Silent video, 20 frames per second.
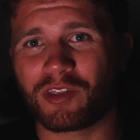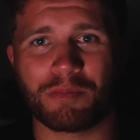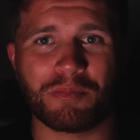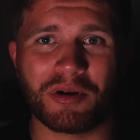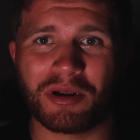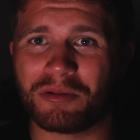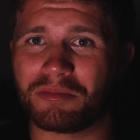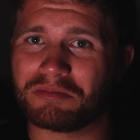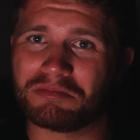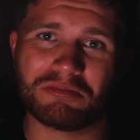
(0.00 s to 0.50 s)

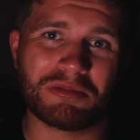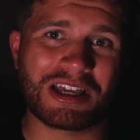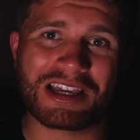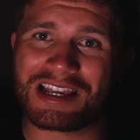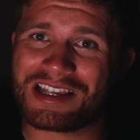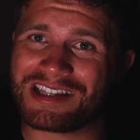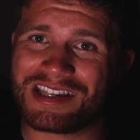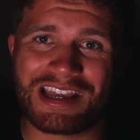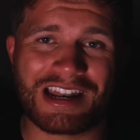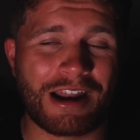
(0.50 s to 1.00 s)
But like
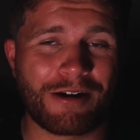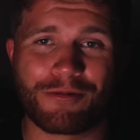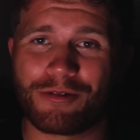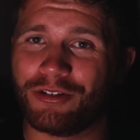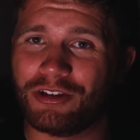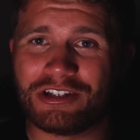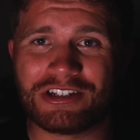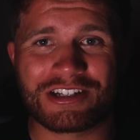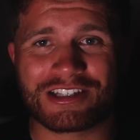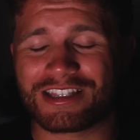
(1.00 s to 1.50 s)
I said, I
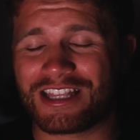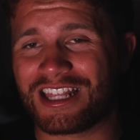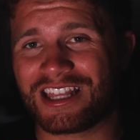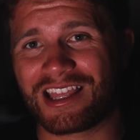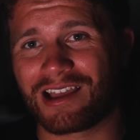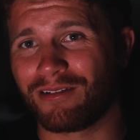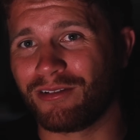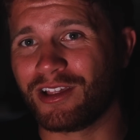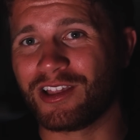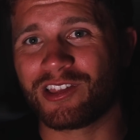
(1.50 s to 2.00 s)
really just think
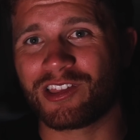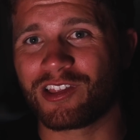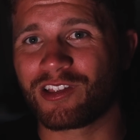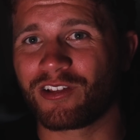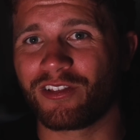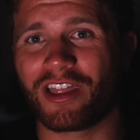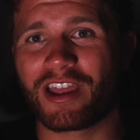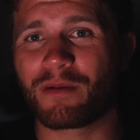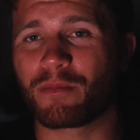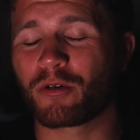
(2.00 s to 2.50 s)
that list is
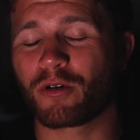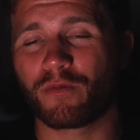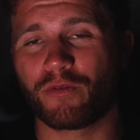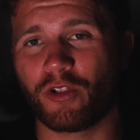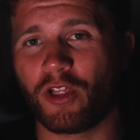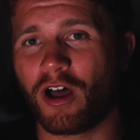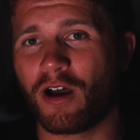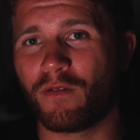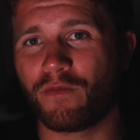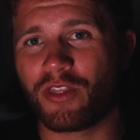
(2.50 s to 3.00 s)
a labor of
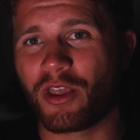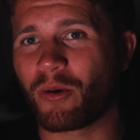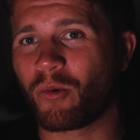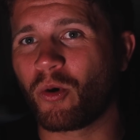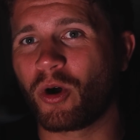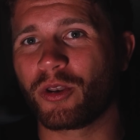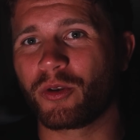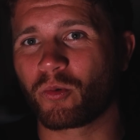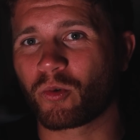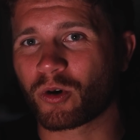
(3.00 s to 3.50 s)
love that
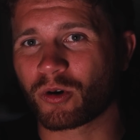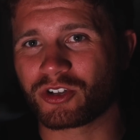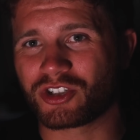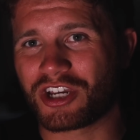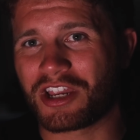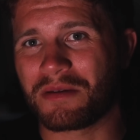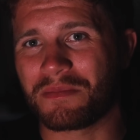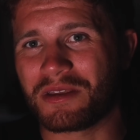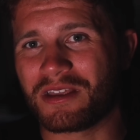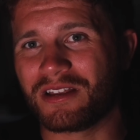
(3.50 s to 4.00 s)
won world
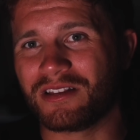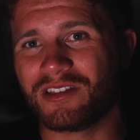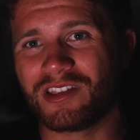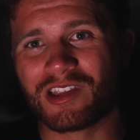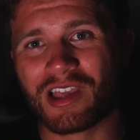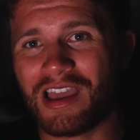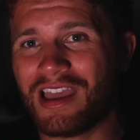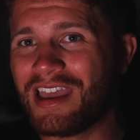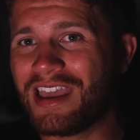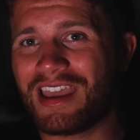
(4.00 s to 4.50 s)

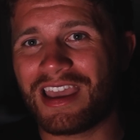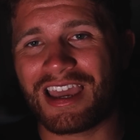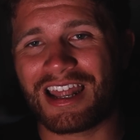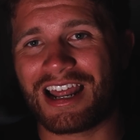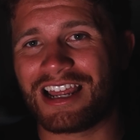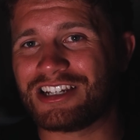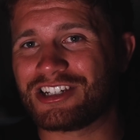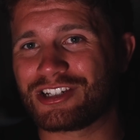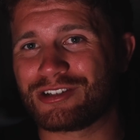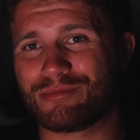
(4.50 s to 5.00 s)
champions, and
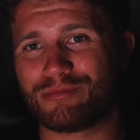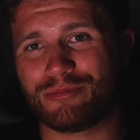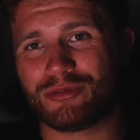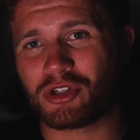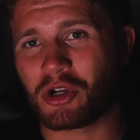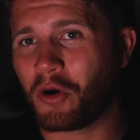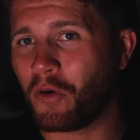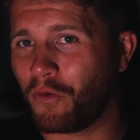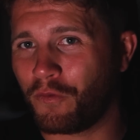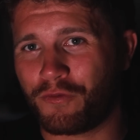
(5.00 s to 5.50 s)
I just
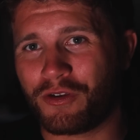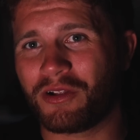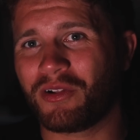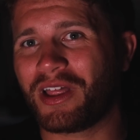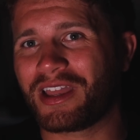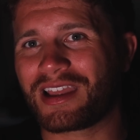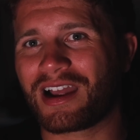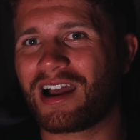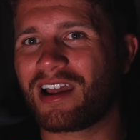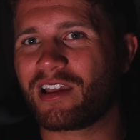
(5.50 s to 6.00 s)
don't feel
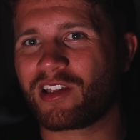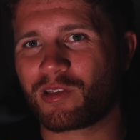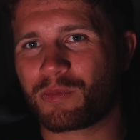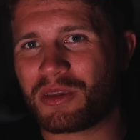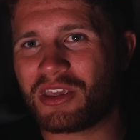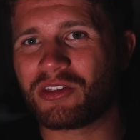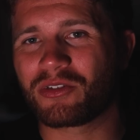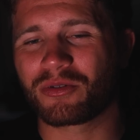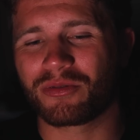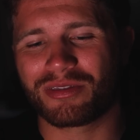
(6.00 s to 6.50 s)
like
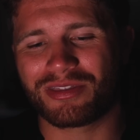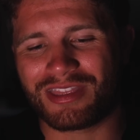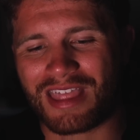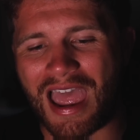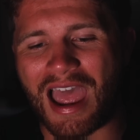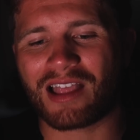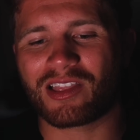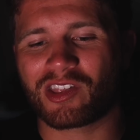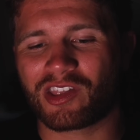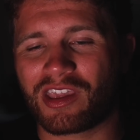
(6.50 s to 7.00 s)
ISPs are
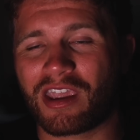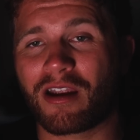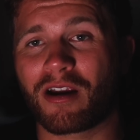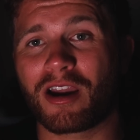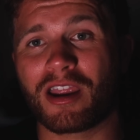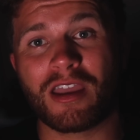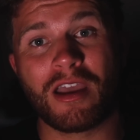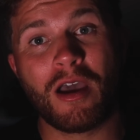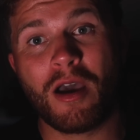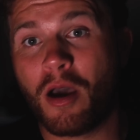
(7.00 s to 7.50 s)
that
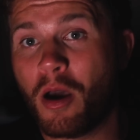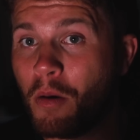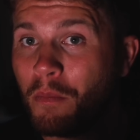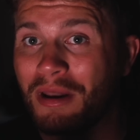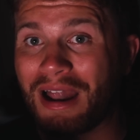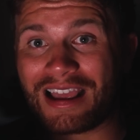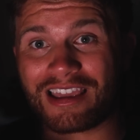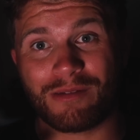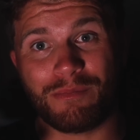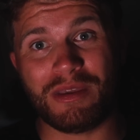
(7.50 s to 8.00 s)
scary.
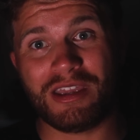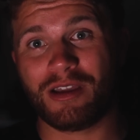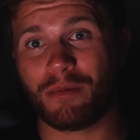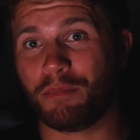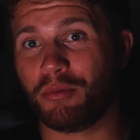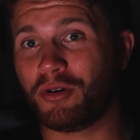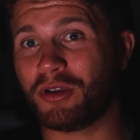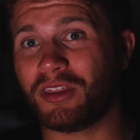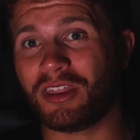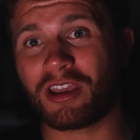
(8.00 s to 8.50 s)
But I could be
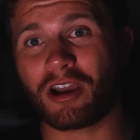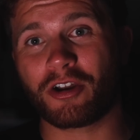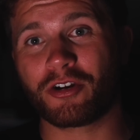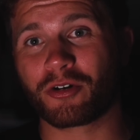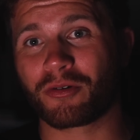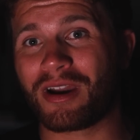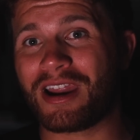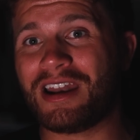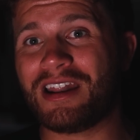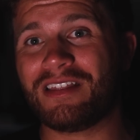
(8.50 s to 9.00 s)
completely
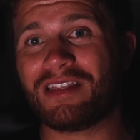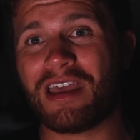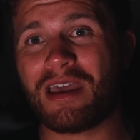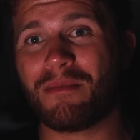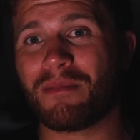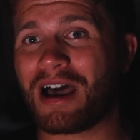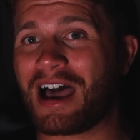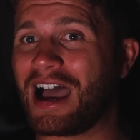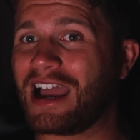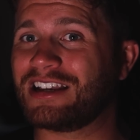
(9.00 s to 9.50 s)
underrating
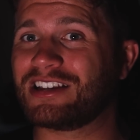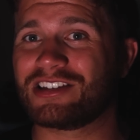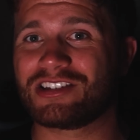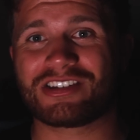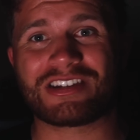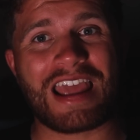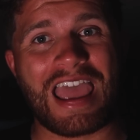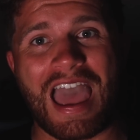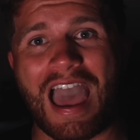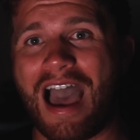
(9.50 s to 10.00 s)
them. I
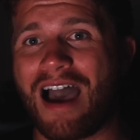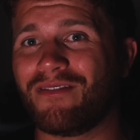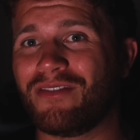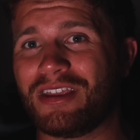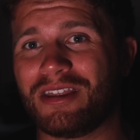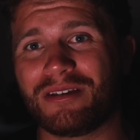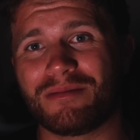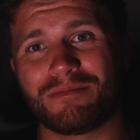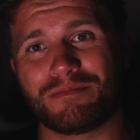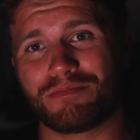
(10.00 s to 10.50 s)
just
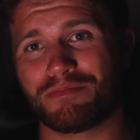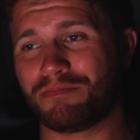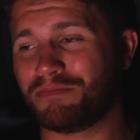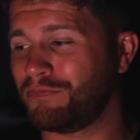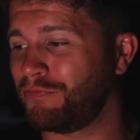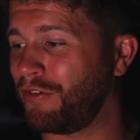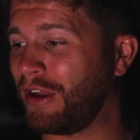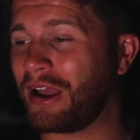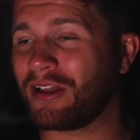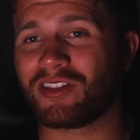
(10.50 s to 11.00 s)
haven't
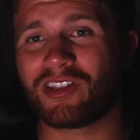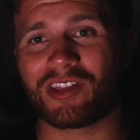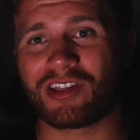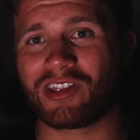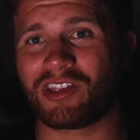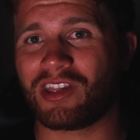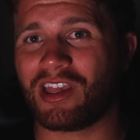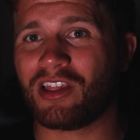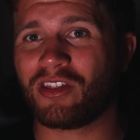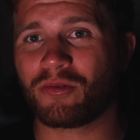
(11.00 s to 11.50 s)
found
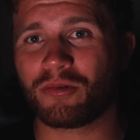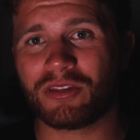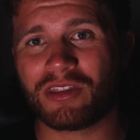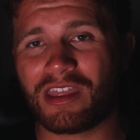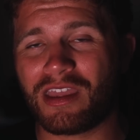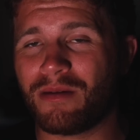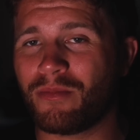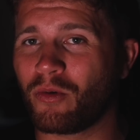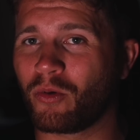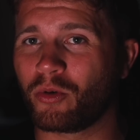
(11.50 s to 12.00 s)
success with
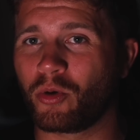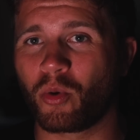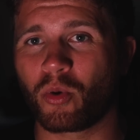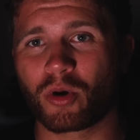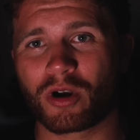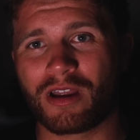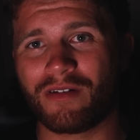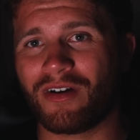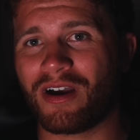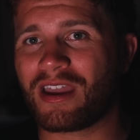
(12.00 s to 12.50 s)
them,
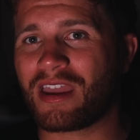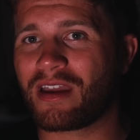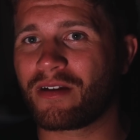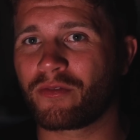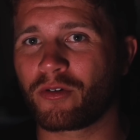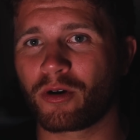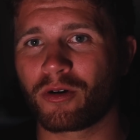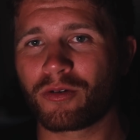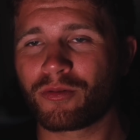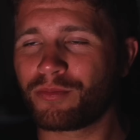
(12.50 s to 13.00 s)
nor have I
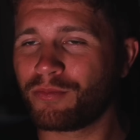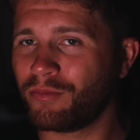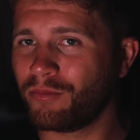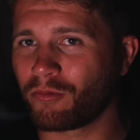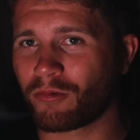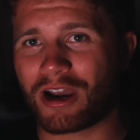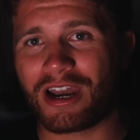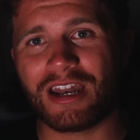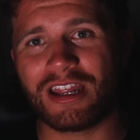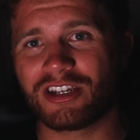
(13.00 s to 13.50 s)
ever
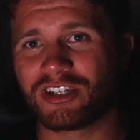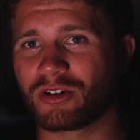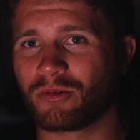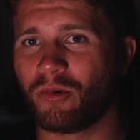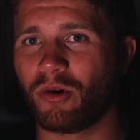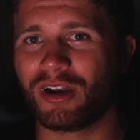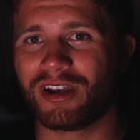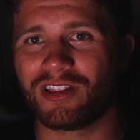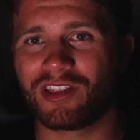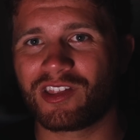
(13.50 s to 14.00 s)
ran into
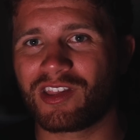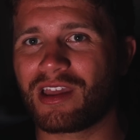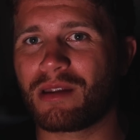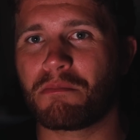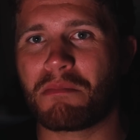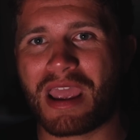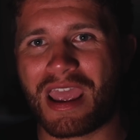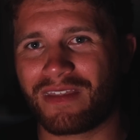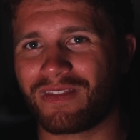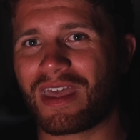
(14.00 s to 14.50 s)
one and
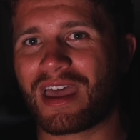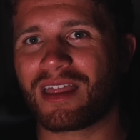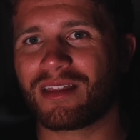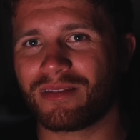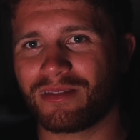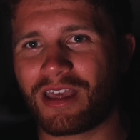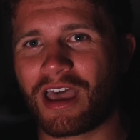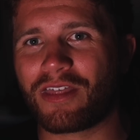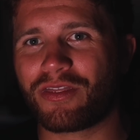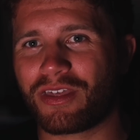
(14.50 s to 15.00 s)
said, man,
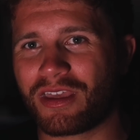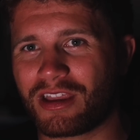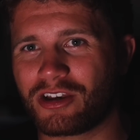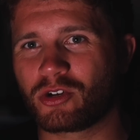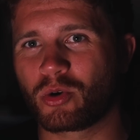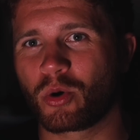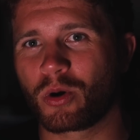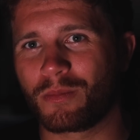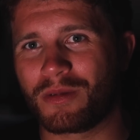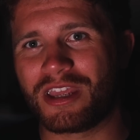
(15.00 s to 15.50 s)
that thing
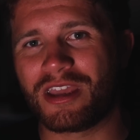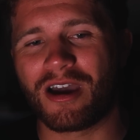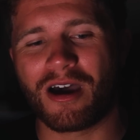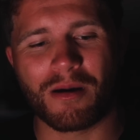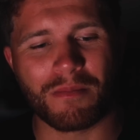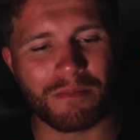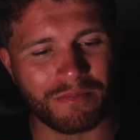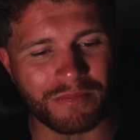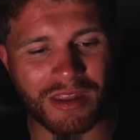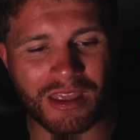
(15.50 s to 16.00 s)
tore me up.